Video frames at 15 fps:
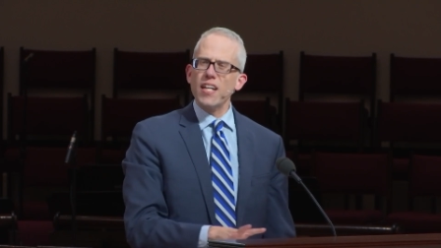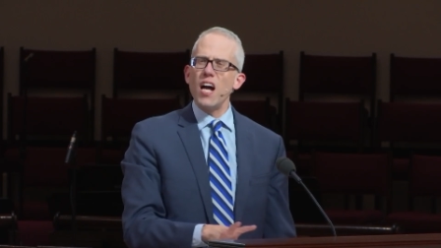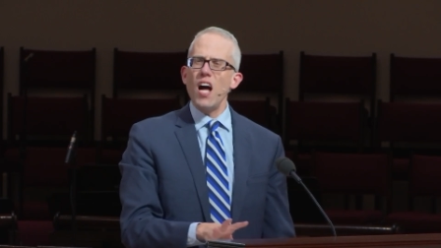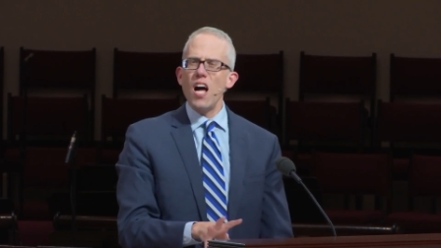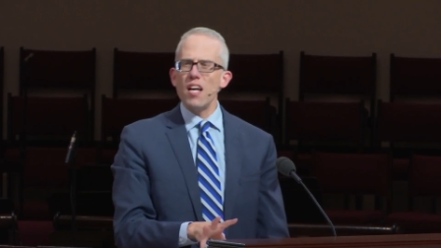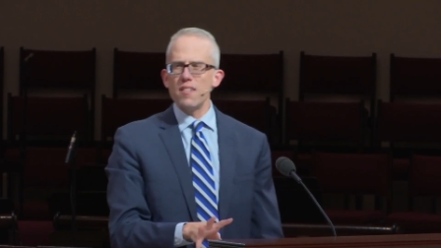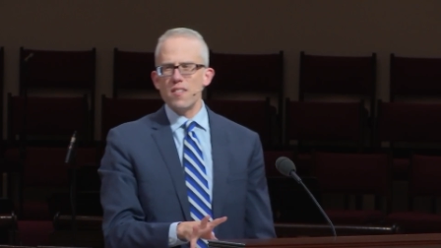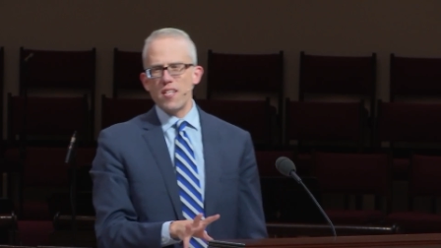
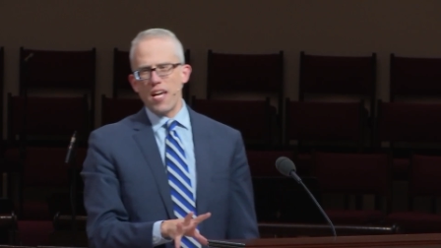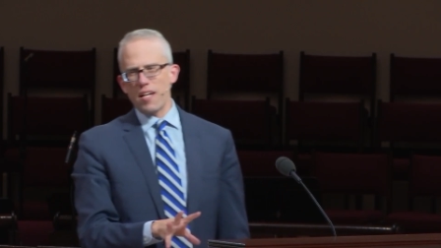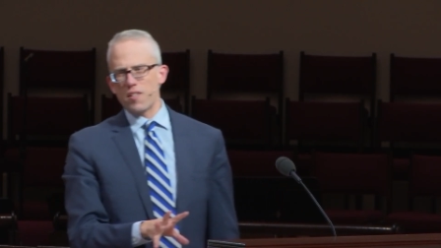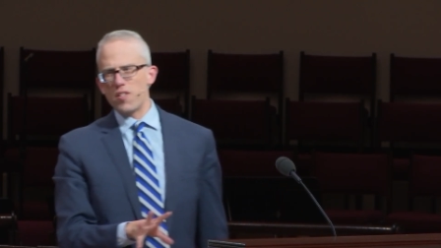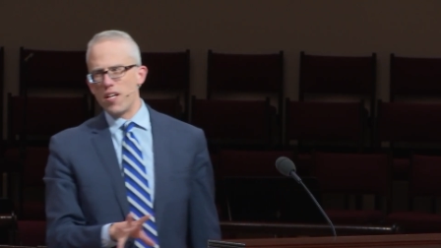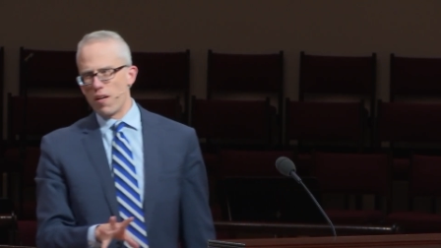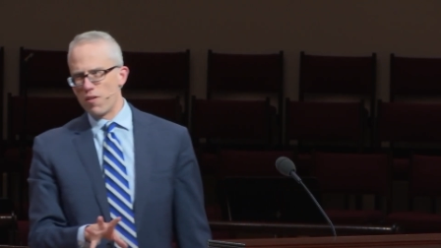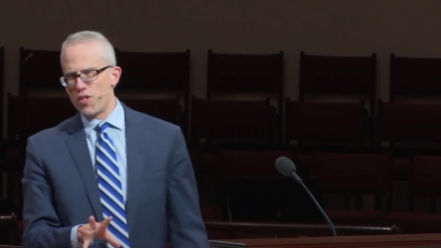
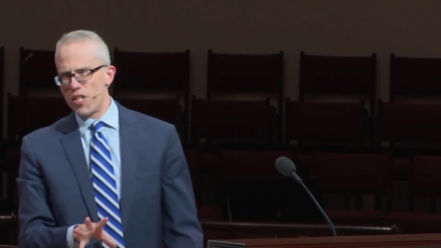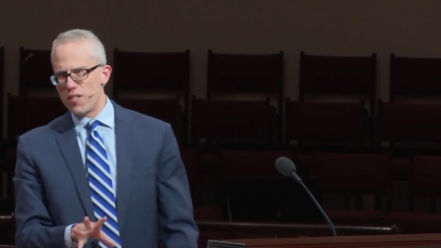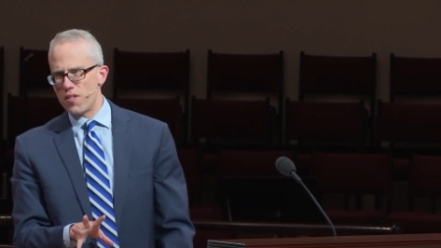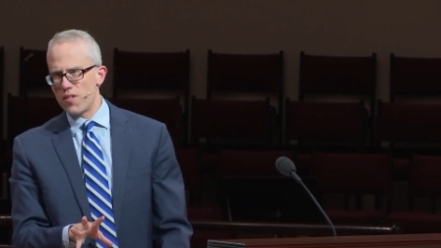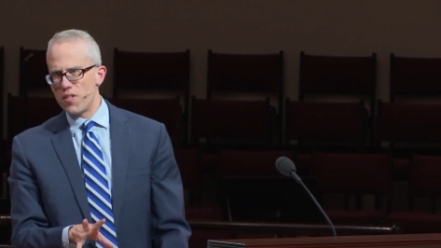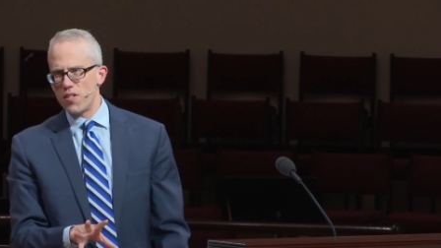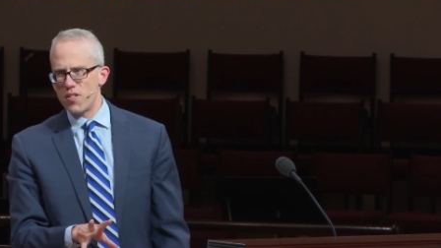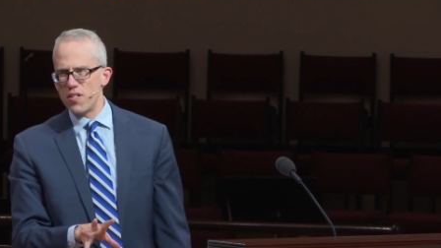context here,
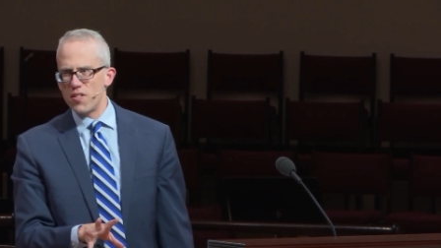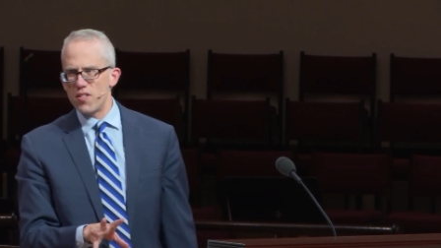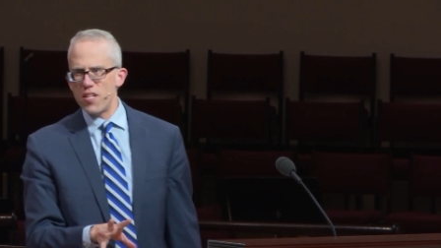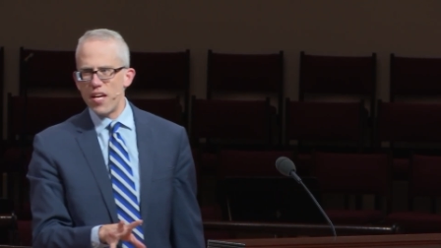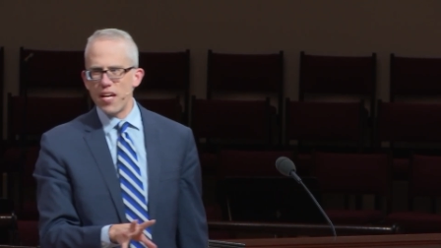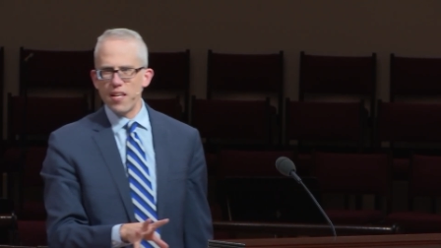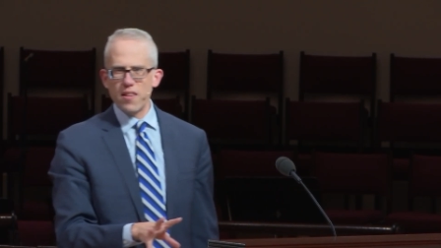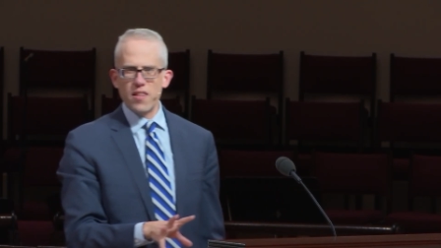Jesus isn't
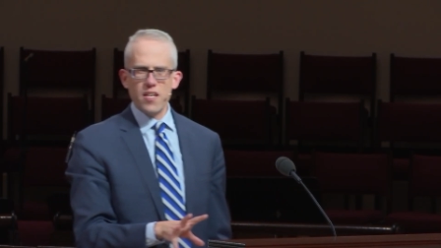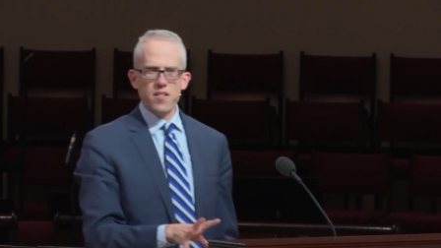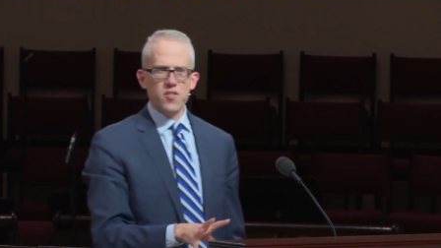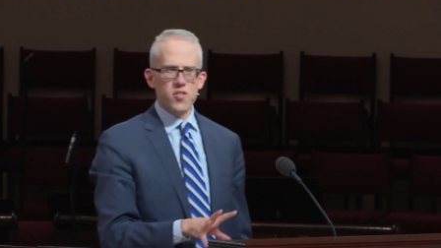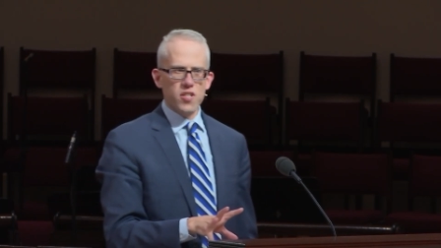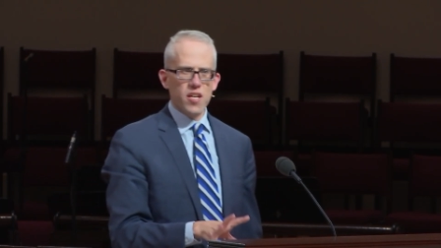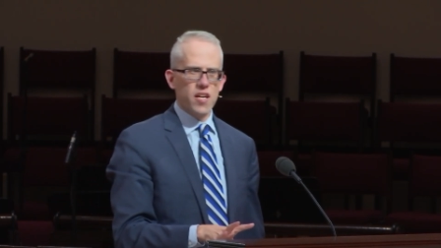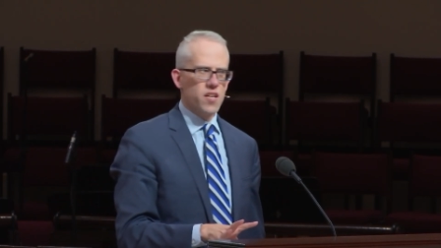saying,
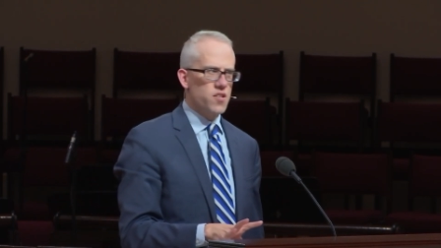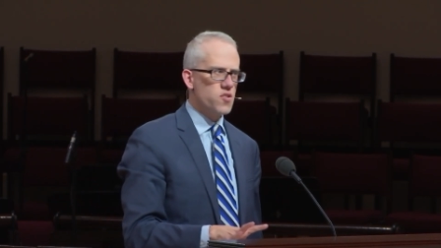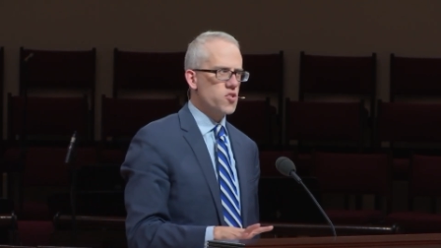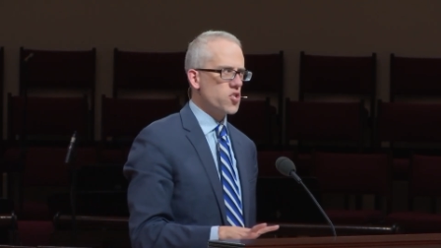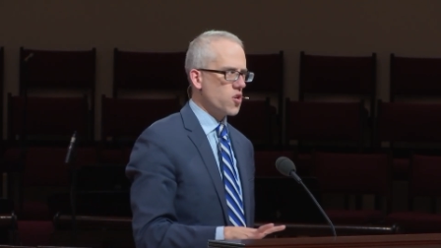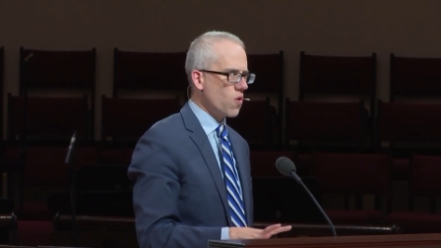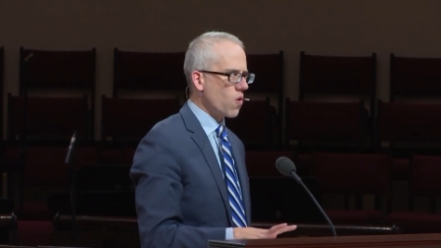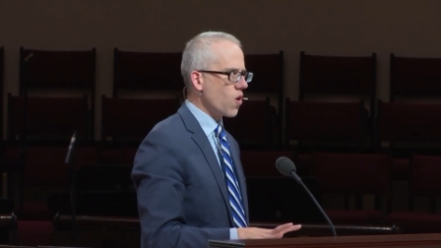This
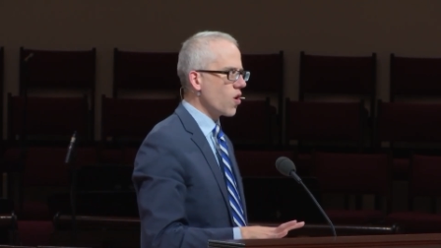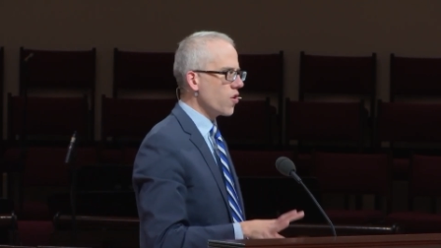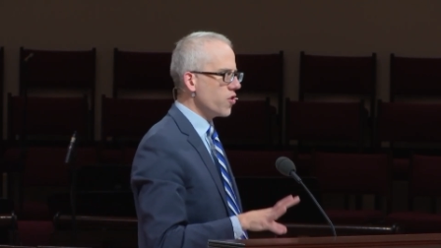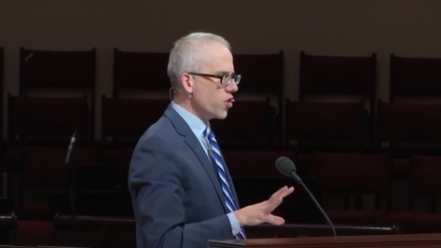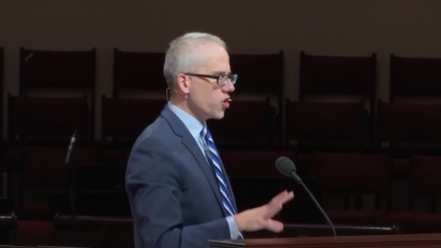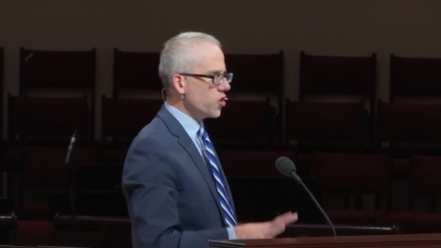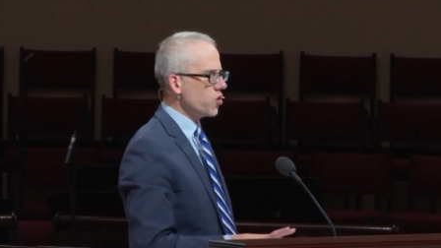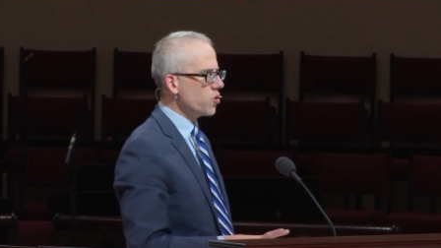is your
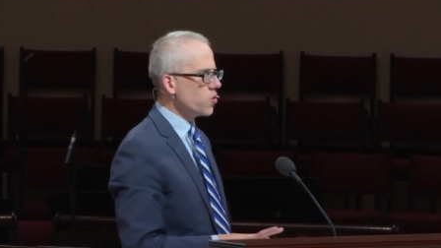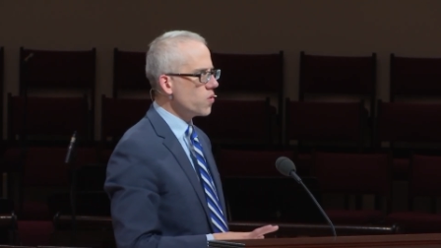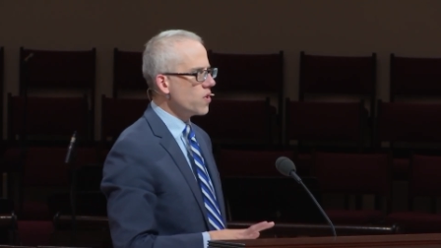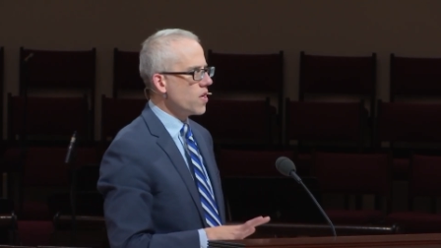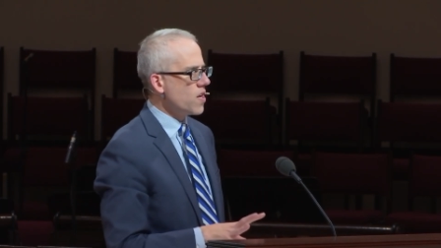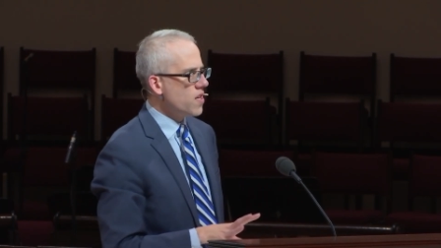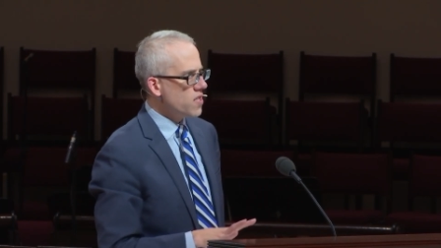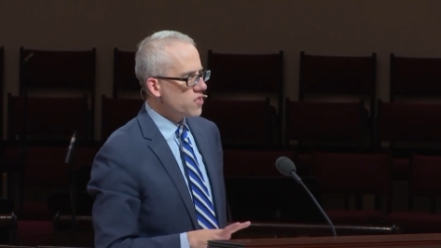new
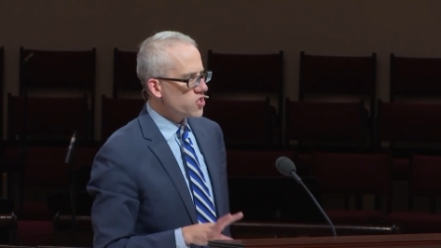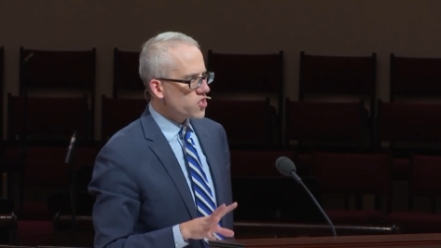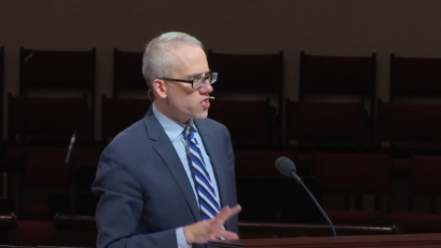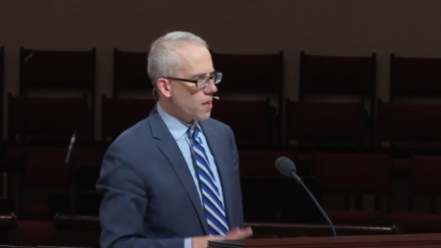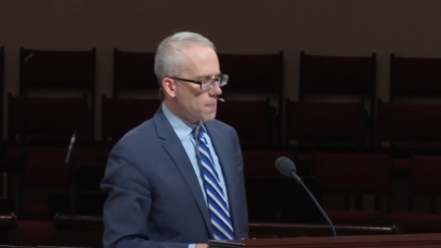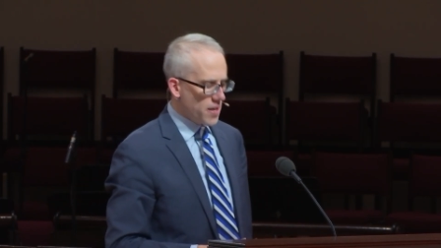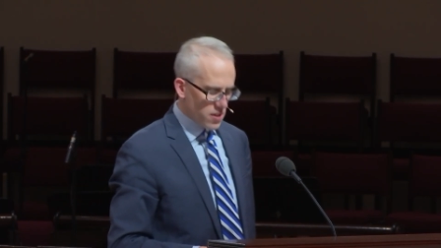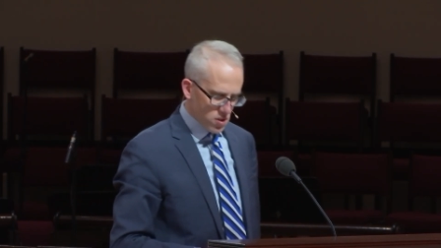
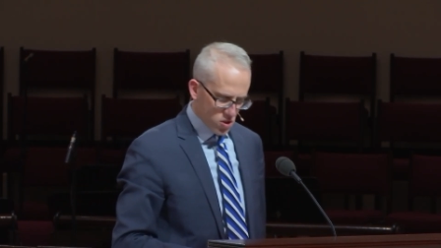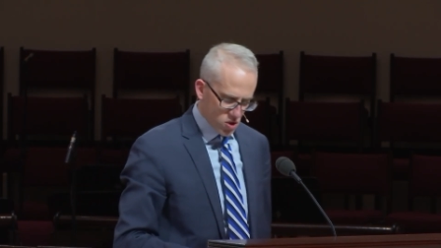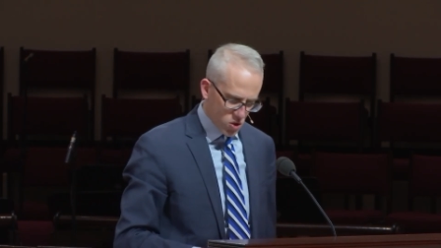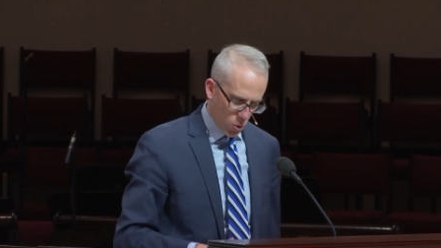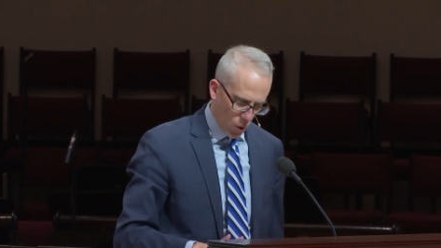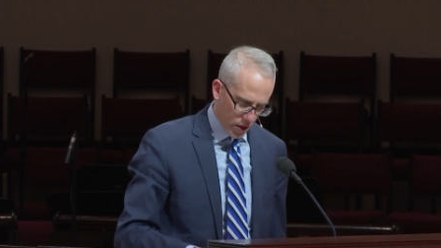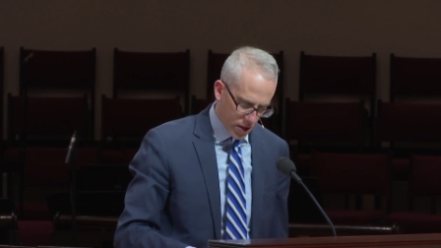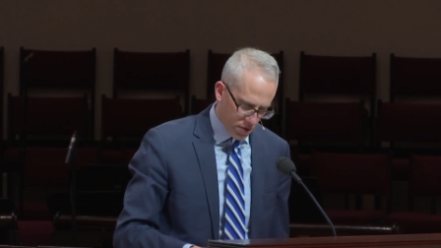summons
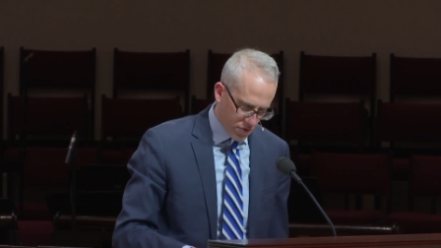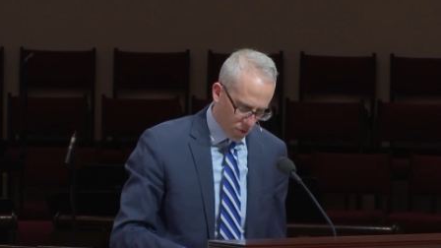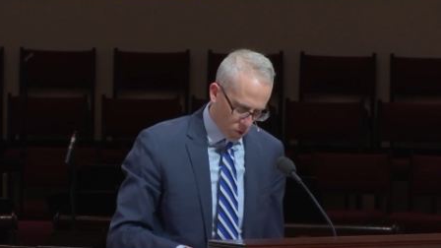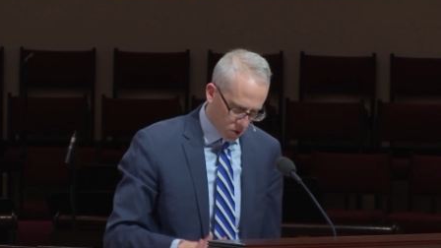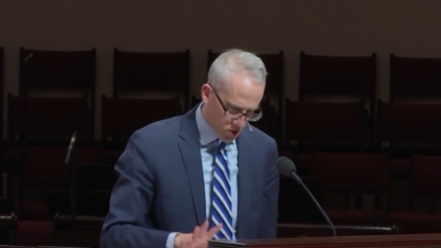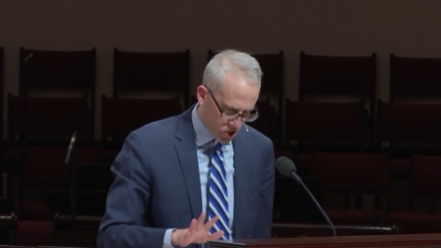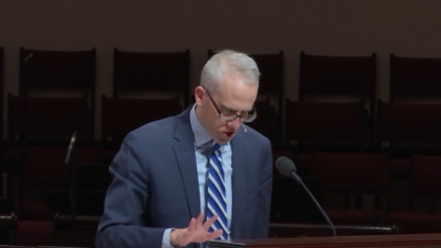24